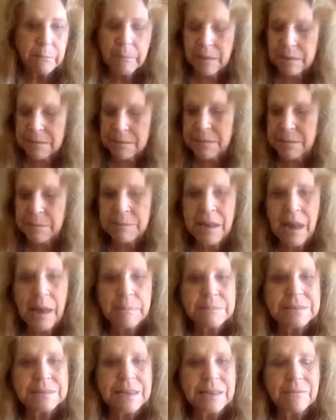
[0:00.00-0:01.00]

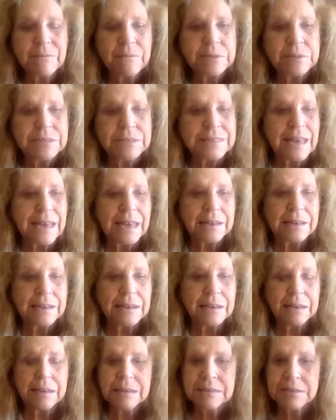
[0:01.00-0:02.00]
Sometimes they've just had
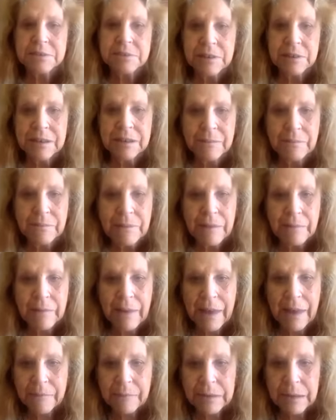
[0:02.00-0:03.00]
a history of
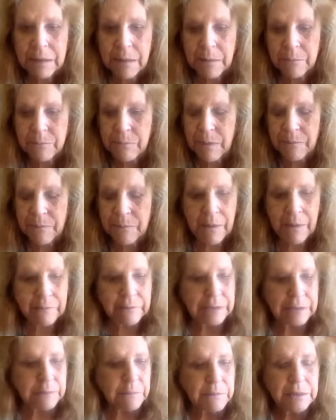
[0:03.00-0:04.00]
having
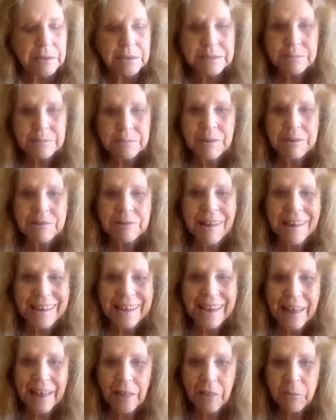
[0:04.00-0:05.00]
some underlying
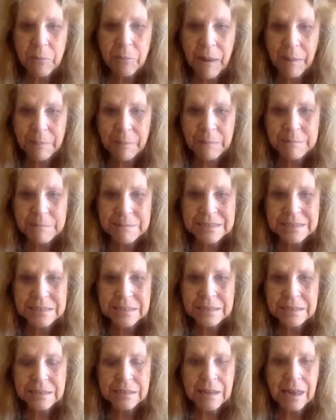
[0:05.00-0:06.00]
health problems,
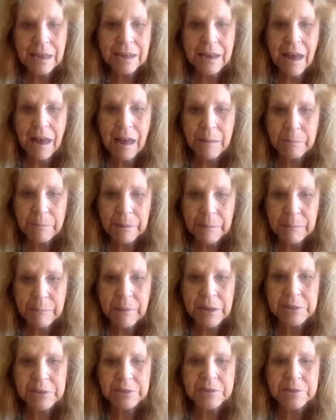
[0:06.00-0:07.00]
like a high blood
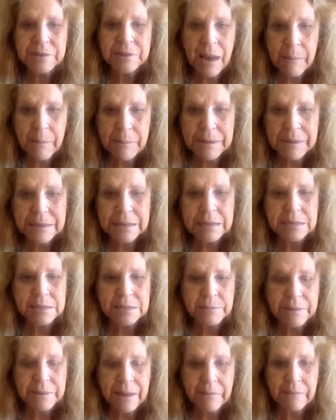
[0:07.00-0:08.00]
pressure, diabetes,
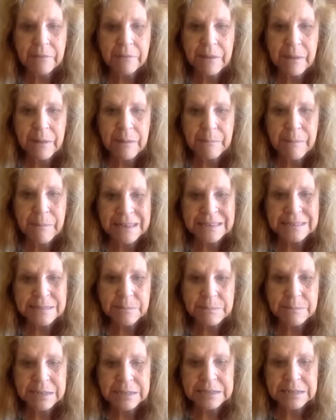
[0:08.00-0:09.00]
whatever, that makes them
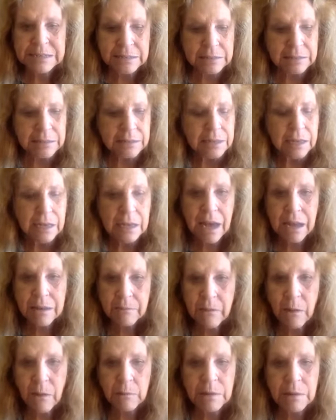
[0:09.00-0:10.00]
need to kind of
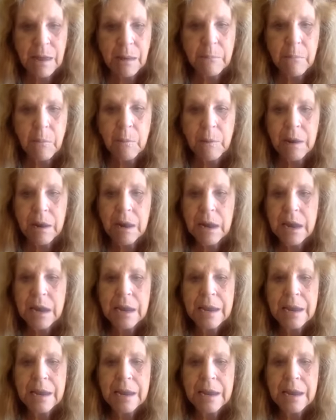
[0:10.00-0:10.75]
hold up more.